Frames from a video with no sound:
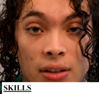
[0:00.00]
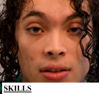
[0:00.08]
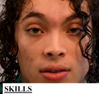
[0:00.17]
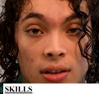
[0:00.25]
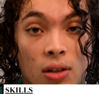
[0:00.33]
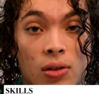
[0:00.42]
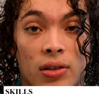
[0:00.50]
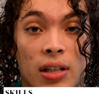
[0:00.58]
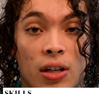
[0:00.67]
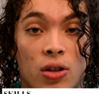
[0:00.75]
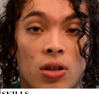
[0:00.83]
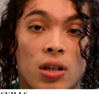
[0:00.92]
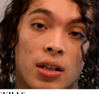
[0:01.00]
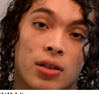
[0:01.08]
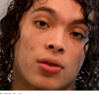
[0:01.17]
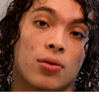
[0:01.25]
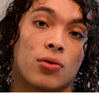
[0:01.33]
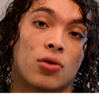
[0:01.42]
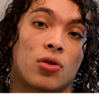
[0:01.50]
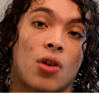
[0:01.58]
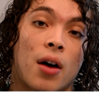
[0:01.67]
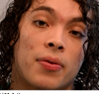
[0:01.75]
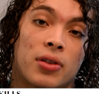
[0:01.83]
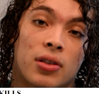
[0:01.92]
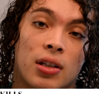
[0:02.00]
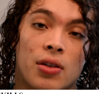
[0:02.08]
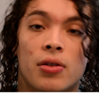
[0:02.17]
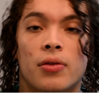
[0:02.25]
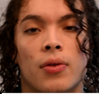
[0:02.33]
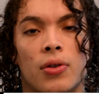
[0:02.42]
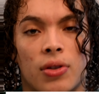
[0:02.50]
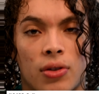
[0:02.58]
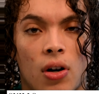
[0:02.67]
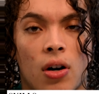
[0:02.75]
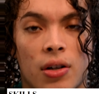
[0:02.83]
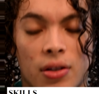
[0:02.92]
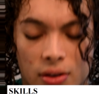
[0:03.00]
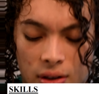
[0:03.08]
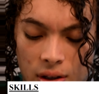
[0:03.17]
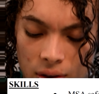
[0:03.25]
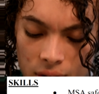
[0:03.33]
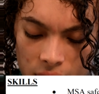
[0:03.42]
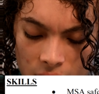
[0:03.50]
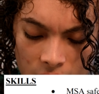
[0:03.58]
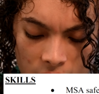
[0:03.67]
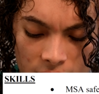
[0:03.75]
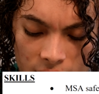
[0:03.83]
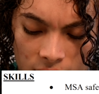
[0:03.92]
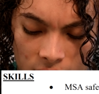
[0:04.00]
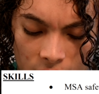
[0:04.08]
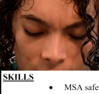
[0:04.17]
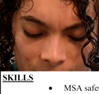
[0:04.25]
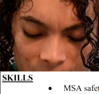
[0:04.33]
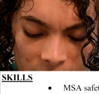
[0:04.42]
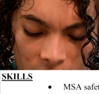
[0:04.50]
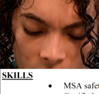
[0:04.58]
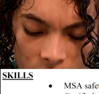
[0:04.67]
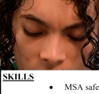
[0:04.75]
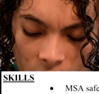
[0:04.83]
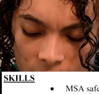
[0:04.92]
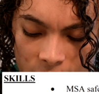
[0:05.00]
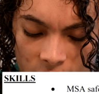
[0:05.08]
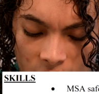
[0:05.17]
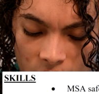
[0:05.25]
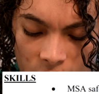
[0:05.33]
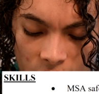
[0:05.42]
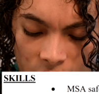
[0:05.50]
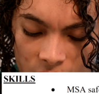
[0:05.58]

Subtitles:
the skills section into soft skills versus hard skills. So soft skills are